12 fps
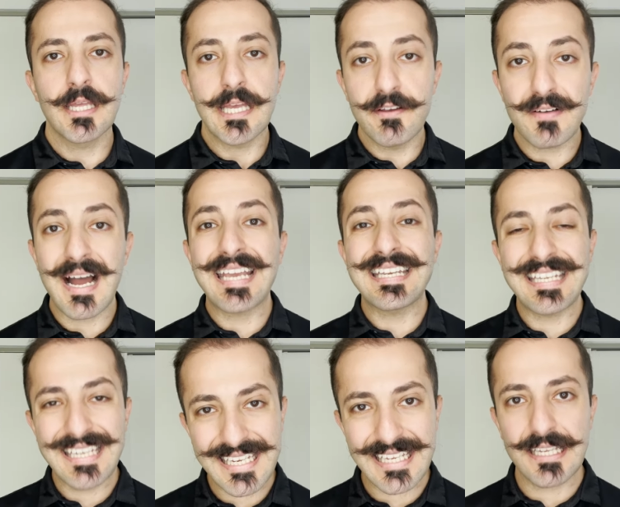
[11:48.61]
If I
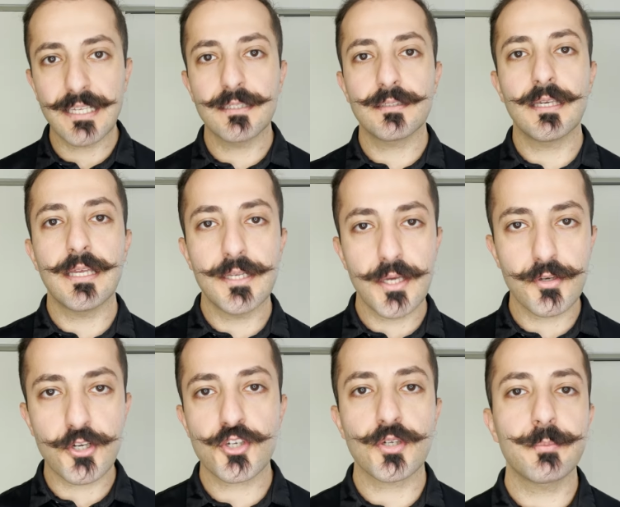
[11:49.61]
need another
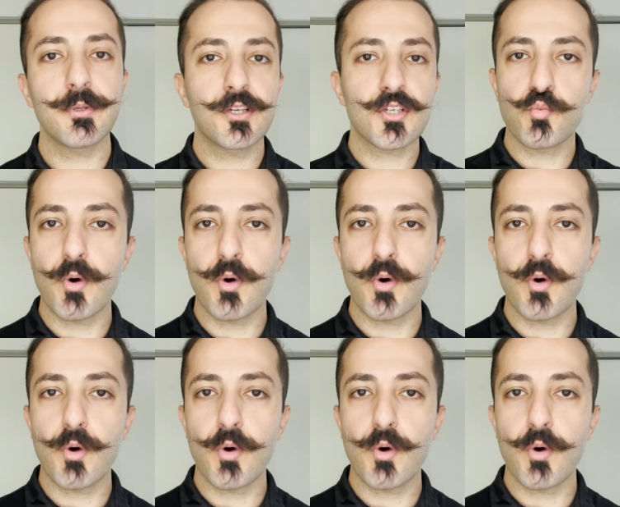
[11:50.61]
shirt because